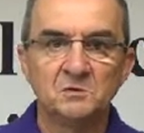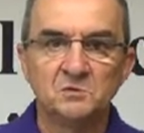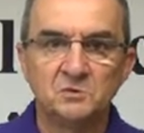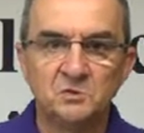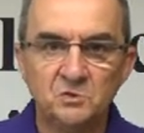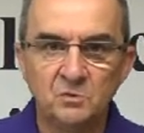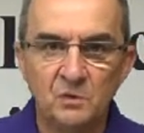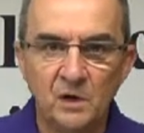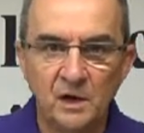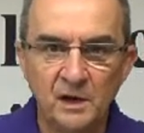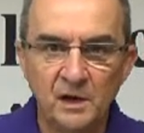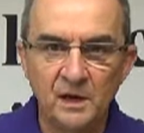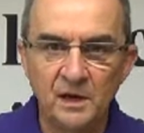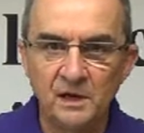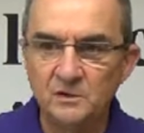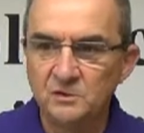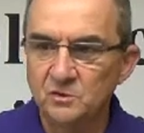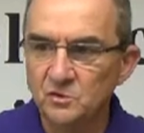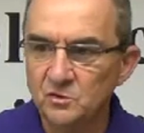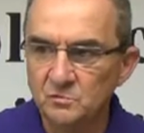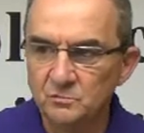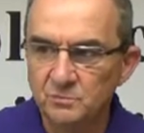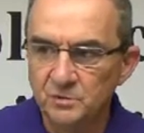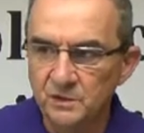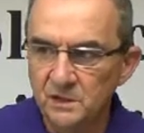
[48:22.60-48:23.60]
do A,
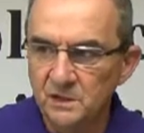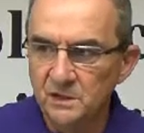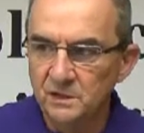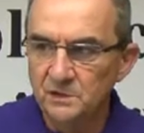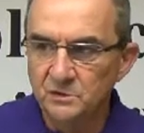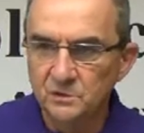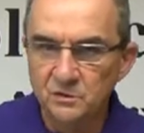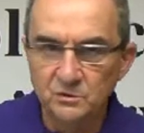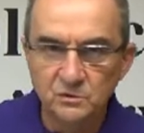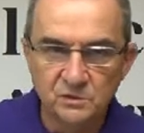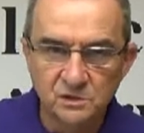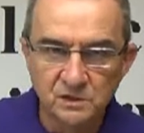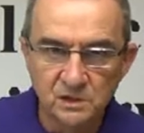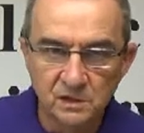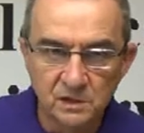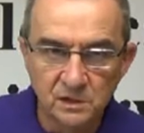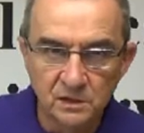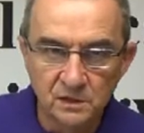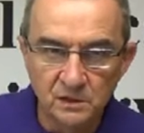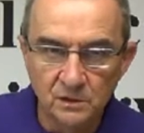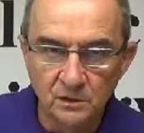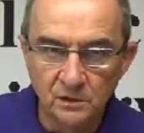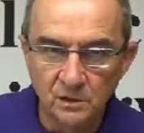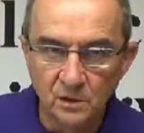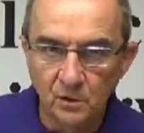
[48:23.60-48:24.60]
do B, do
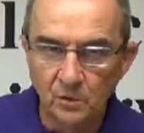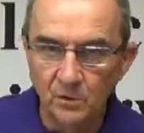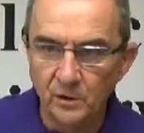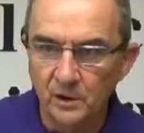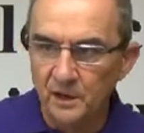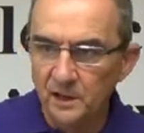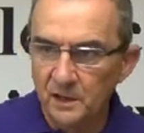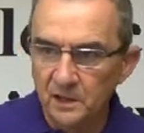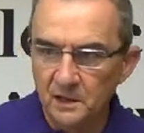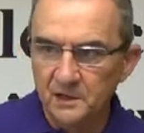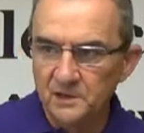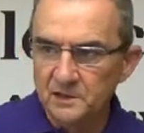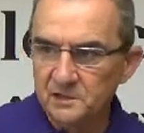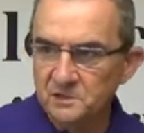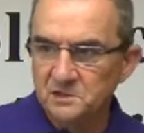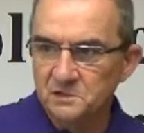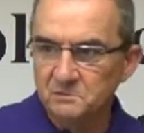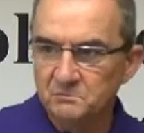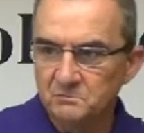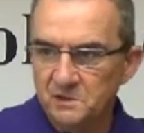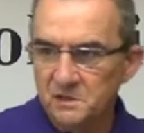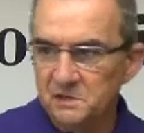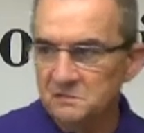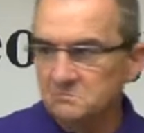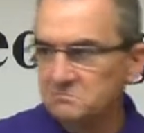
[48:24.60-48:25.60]
C. You know, A leads
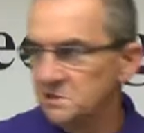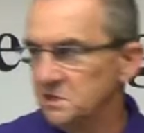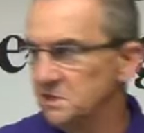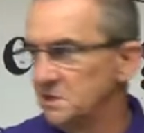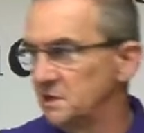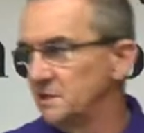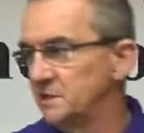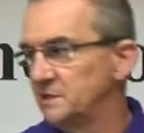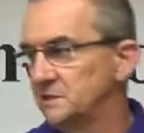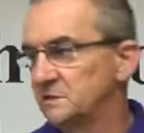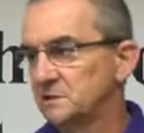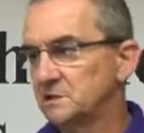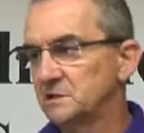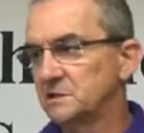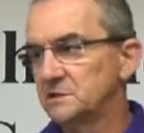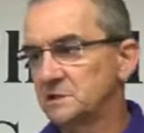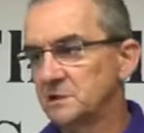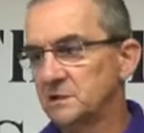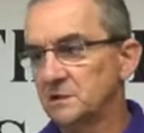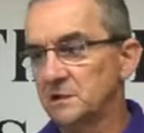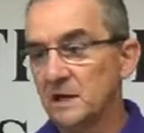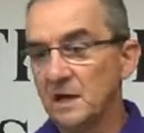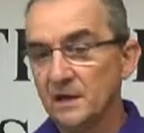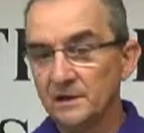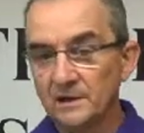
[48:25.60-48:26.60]
to B, B leads to
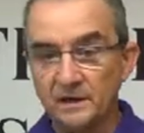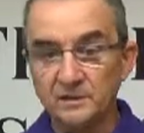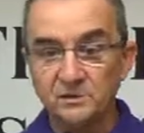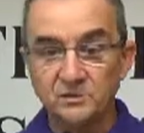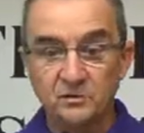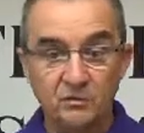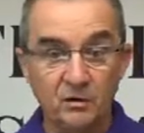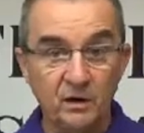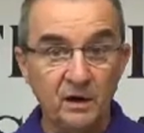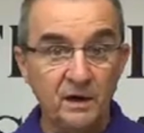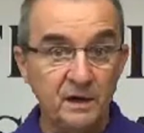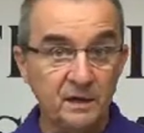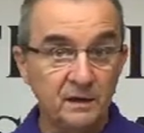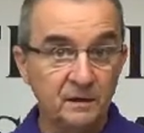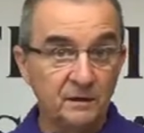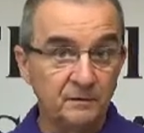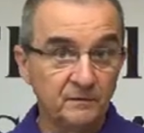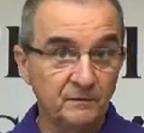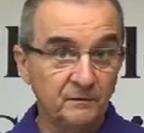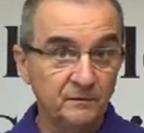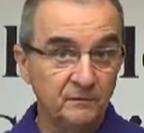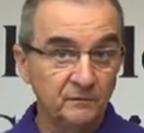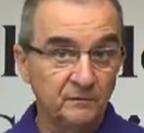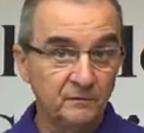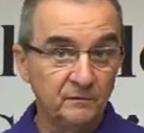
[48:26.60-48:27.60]
C. That's great.
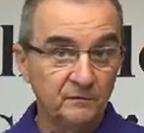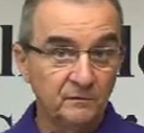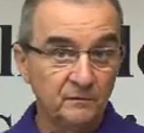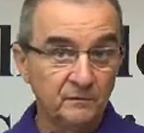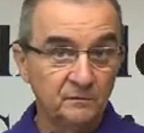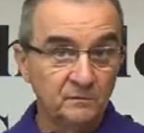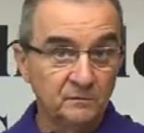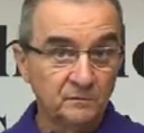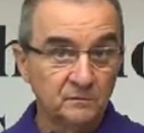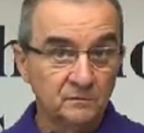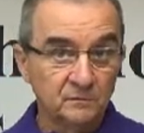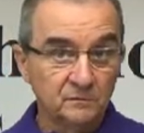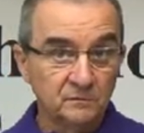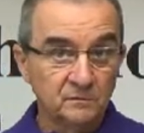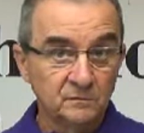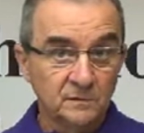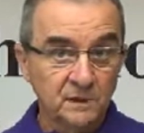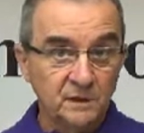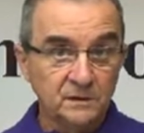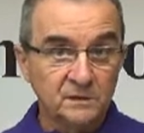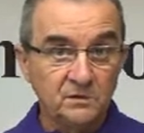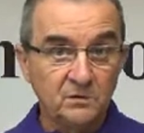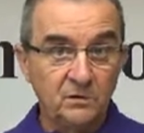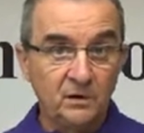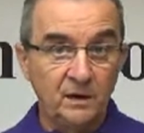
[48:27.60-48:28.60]

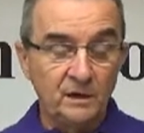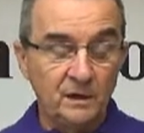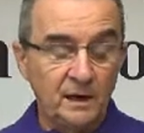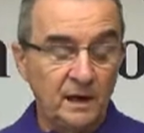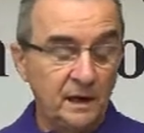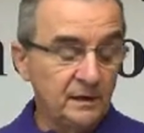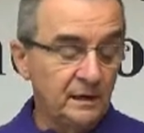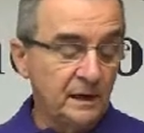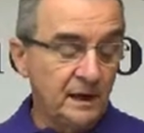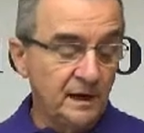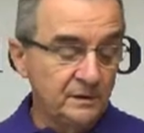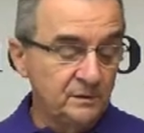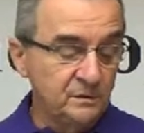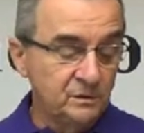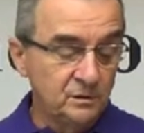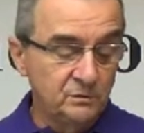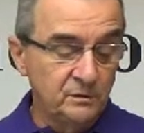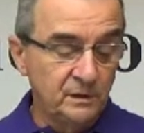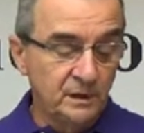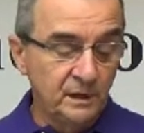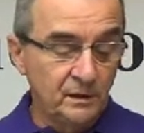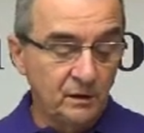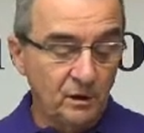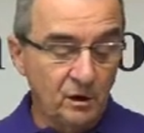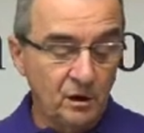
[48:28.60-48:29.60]
That's great. I, I do
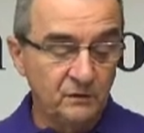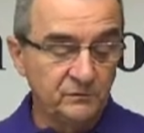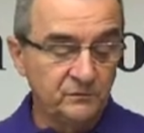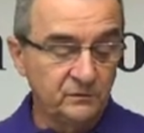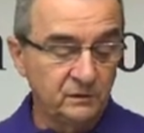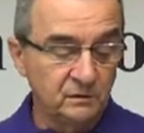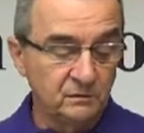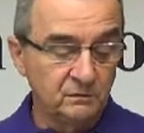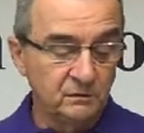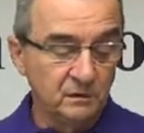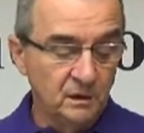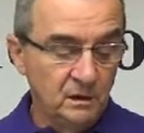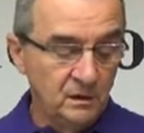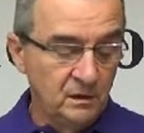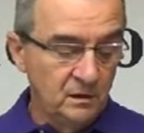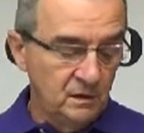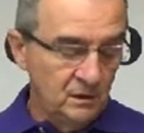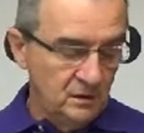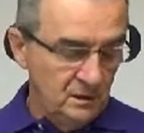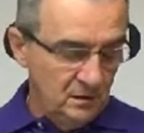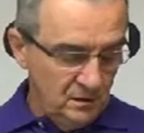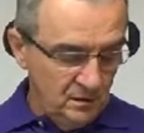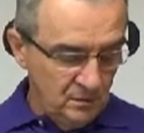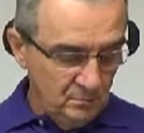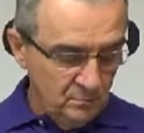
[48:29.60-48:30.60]
that often,
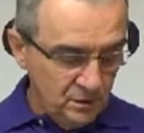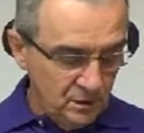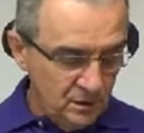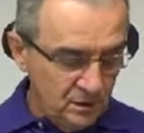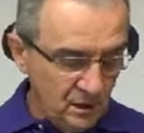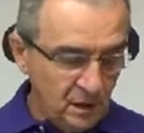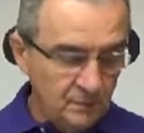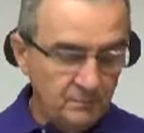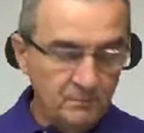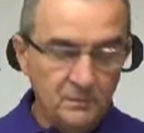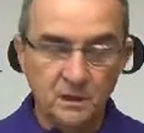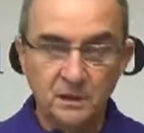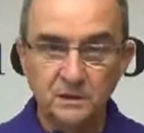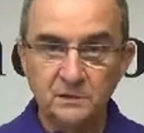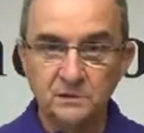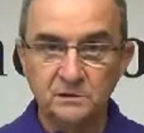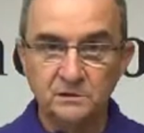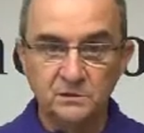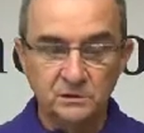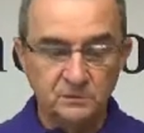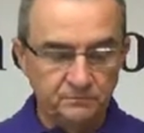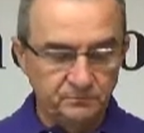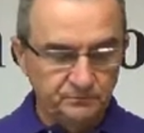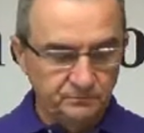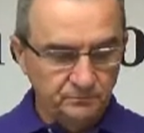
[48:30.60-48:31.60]
but not
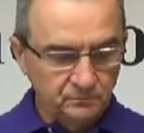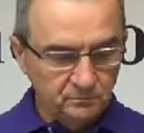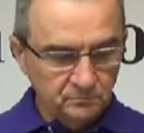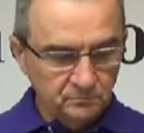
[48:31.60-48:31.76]
much.